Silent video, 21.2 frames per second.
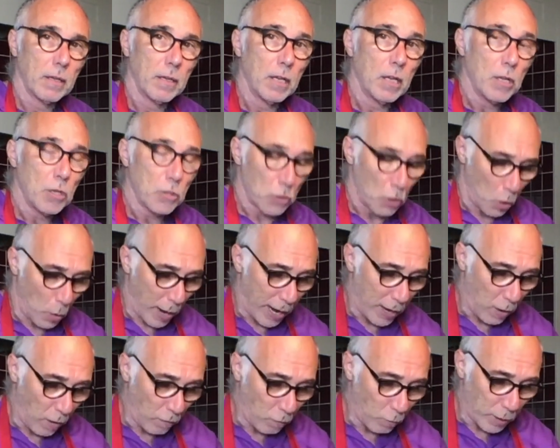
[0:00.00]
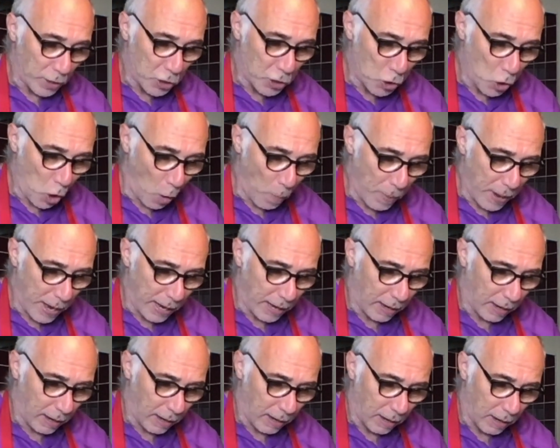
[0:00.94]
So quite often we're chopping
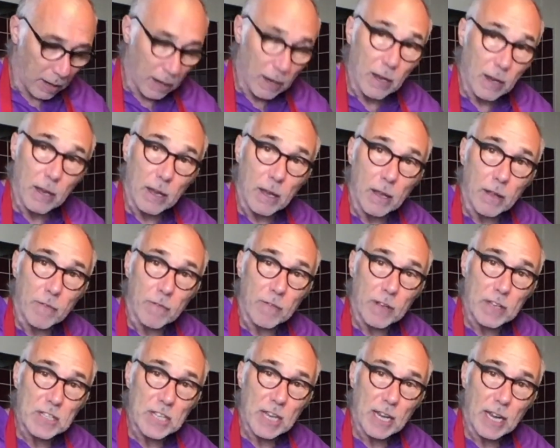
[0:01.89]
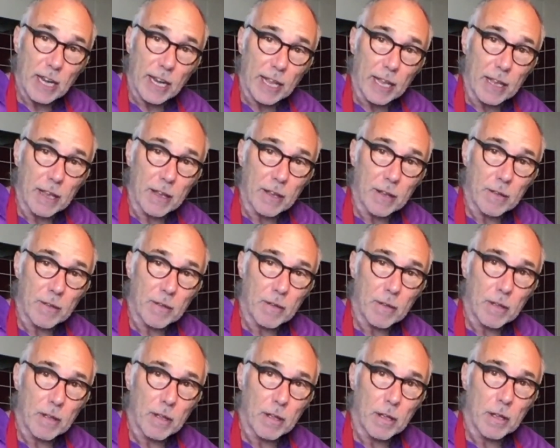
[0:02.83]
physically,
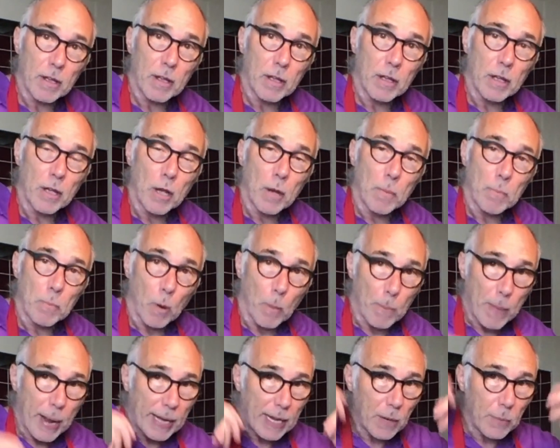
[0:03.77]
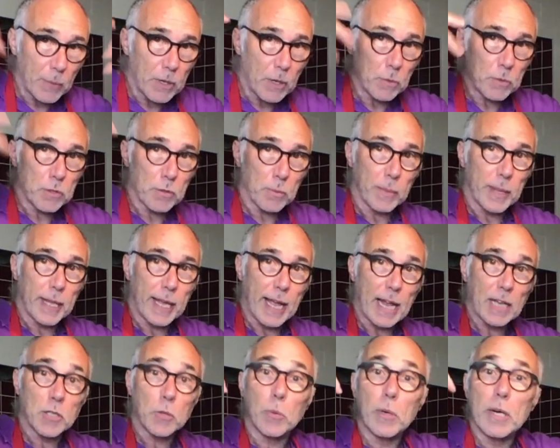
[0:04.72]
but mentally we're doing something
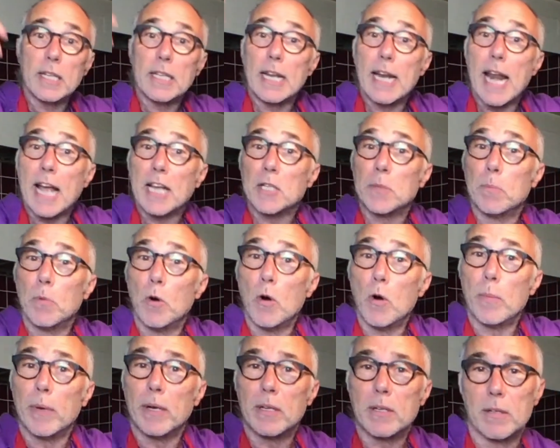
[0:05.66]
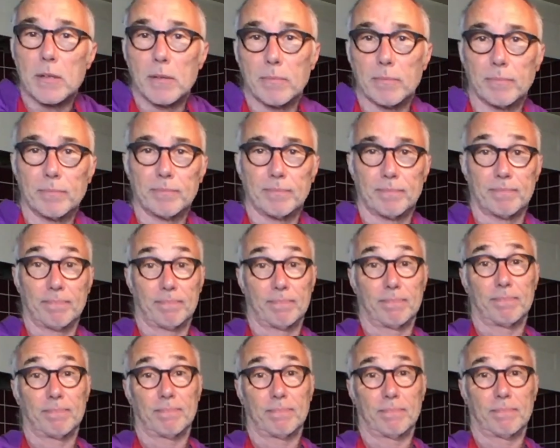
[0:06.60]
else. We're in the next moment.
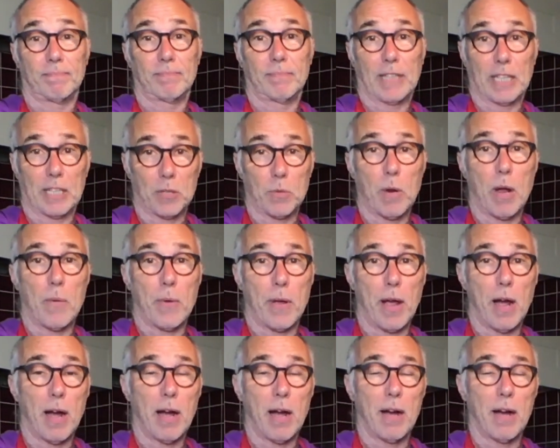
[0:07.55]
That's where we are.